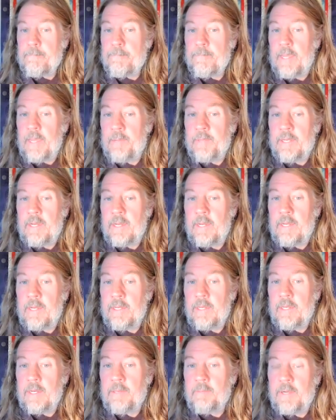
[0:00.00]
I mean,
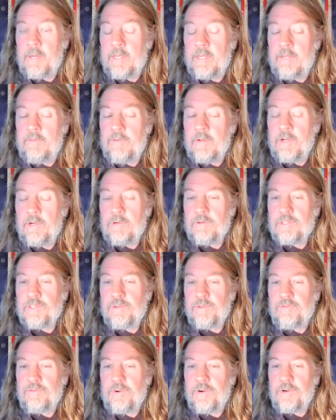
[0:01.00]
I might even go
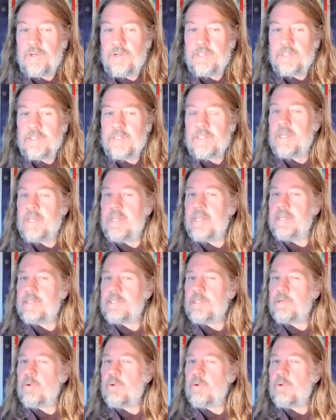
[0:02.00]
so far as to say it's a